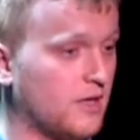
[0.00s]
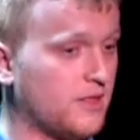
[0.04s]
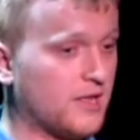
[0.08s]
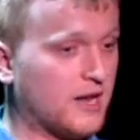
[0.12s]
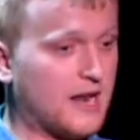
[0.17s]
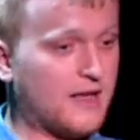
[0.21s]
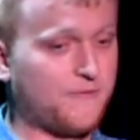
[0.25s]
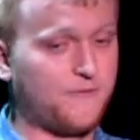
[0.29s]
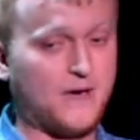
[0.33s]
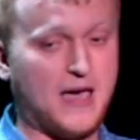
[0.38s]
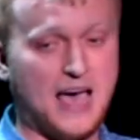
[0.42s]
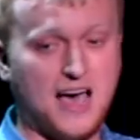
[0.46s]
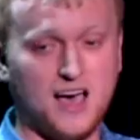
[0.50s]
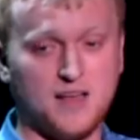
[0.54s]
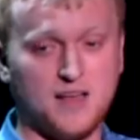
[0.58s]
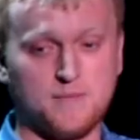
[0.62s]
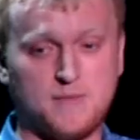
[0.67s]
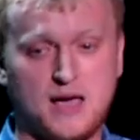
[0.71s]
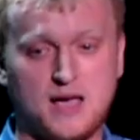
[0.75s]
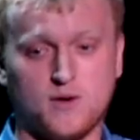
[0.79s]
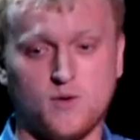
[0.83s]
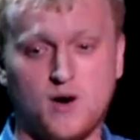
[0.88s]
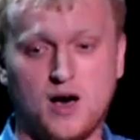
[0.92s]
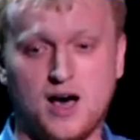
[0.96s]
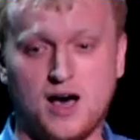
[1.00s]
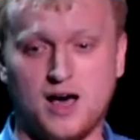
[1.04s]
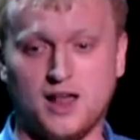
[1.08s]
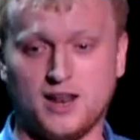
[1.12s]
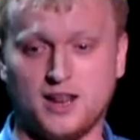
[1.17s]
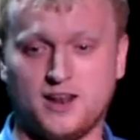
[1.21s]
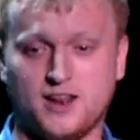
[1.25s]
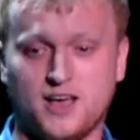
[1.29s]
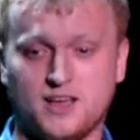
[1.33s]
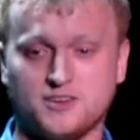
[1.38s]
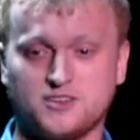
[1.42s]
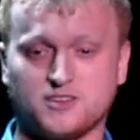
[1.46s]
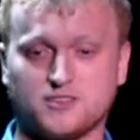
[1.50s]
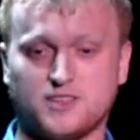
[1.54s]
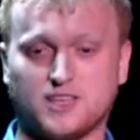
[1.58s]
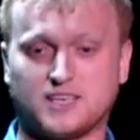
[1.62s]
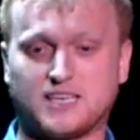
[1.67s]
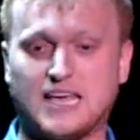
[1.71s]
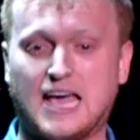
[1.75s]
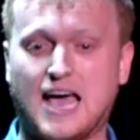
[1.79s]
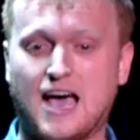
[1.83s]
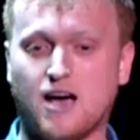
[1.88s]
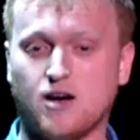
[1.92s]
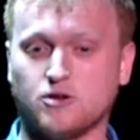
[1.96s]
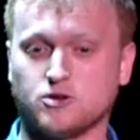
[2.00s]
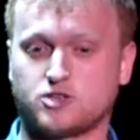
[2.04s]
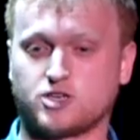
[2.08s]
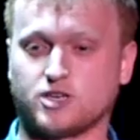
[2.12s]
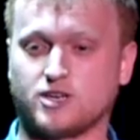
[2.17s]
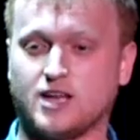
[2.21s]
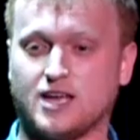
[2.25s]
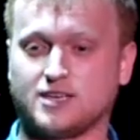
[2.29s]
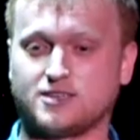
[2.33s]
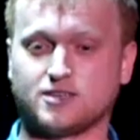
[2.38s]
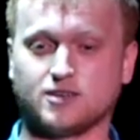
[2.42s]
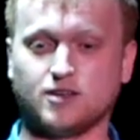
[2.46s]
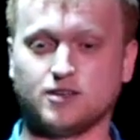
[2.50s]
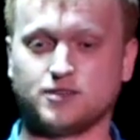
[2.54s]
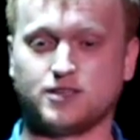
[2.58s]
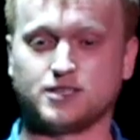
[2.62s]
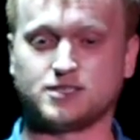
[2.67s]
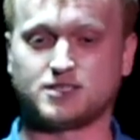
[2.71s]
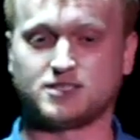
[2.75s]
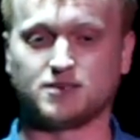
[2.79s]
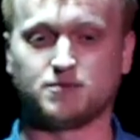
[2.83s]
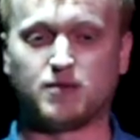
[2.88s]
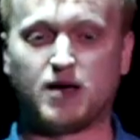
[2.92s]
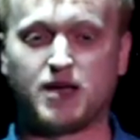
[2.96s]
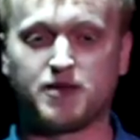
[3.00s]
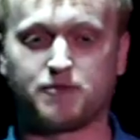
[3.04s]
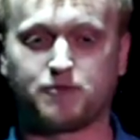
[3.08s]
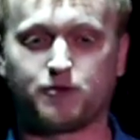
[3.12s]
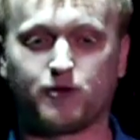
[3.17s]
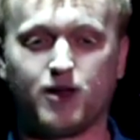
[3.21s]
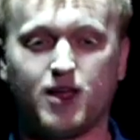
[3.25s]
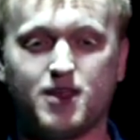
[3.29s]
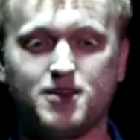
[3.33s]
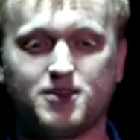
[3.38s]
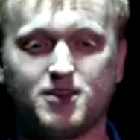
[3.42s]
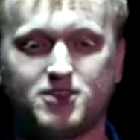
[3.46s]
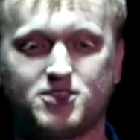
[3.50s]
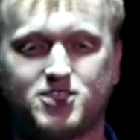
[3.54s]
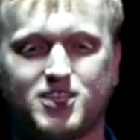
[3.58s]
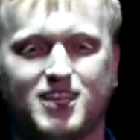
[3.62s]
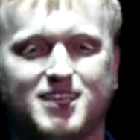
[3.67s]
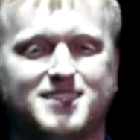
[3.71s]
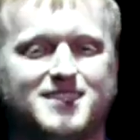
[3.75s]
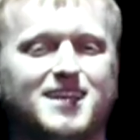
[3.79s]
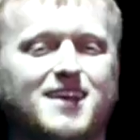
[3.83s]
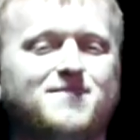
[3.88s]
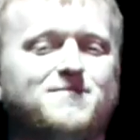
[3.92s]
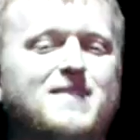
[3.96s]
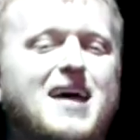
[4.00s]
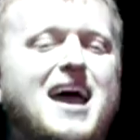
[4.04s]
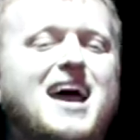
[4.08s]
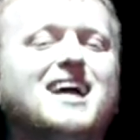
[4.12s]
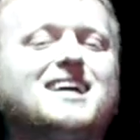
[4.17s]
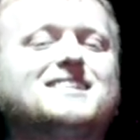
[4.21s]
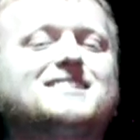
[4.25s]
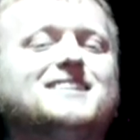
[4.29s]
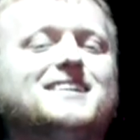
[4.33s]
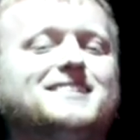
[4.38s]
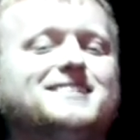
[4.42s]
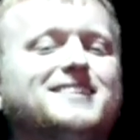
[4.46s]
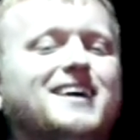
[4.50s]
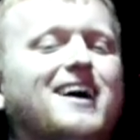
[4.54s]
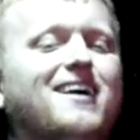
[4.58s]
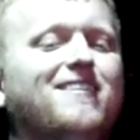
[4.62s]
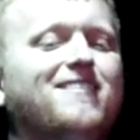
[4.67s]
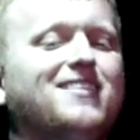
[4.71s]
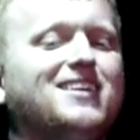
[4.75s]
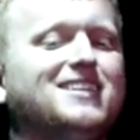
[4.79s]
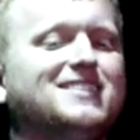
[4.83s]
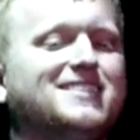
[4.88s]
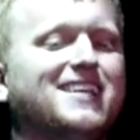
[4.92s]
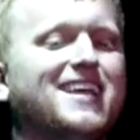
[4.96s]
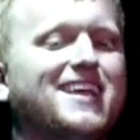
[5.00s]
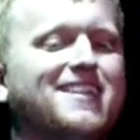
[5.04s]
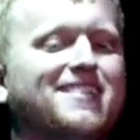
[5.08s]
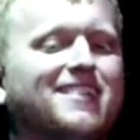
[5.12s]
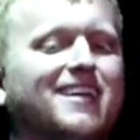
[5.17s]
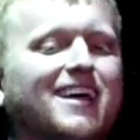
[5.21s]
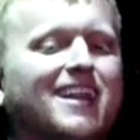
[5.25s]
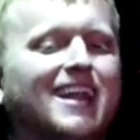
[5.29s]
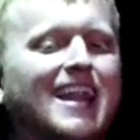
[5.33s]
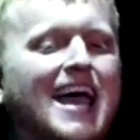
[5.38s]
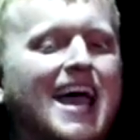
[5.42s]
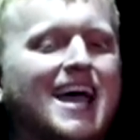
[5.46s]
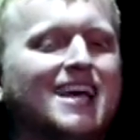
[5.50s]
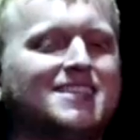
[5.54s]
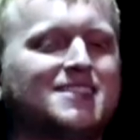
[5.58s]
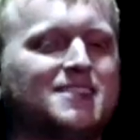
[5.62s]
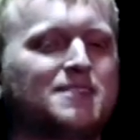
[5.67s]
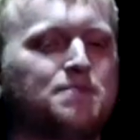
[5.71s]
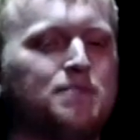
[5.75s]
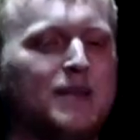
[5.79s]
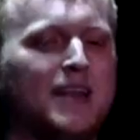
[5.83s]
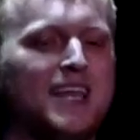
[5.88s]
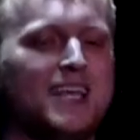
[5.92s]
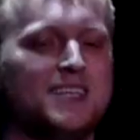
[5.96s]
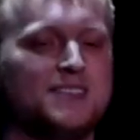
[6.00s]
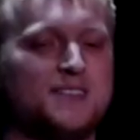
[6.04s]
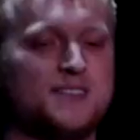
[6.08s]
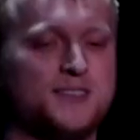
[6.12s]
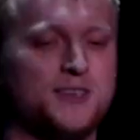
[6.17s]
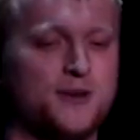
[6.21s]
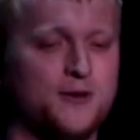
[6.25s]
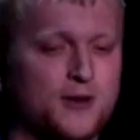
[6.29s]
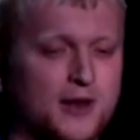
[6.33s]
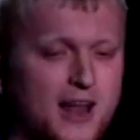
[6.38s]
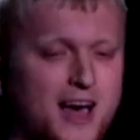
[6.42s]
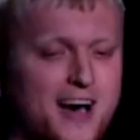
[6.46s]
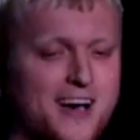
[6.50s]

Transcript: And then I found my wallet under the couch, and I told this to my friend, and she said, Max, it's always in the last place you